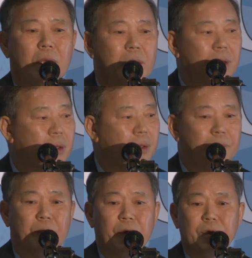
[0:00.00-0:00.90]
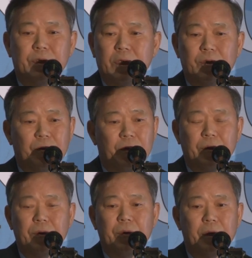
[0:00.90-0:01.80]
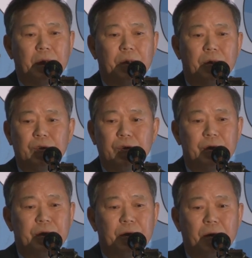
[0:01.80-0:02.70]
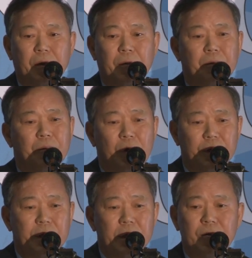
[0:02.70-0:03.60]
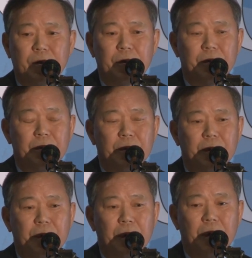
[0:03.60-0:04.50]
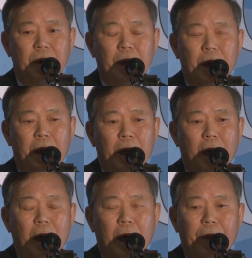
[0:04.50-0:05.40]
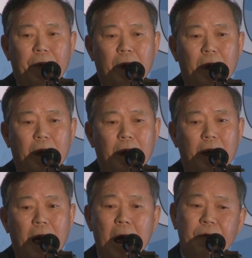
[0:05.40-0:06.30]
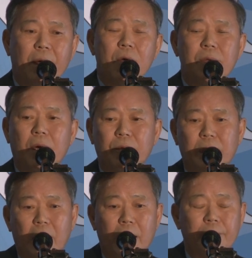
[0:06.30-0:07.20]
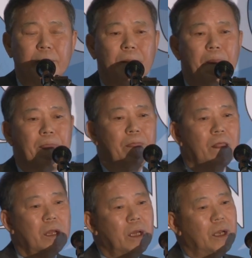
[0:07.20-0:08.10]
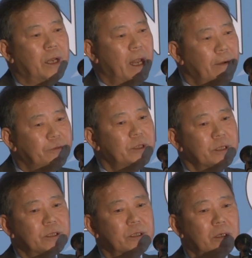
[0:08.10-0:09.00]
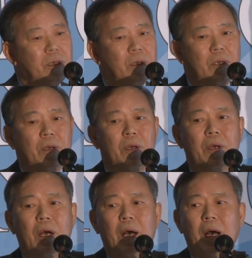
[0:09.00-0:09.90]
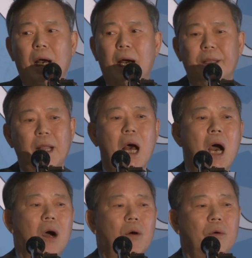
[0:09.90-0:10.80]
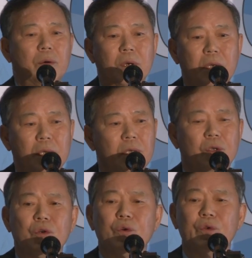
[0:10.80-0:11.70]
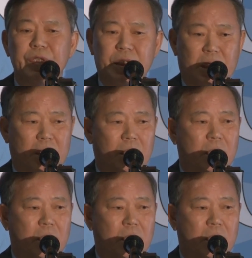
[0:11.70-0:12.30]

in the procedural, in the judicial procedure. And I found out that leftists are now using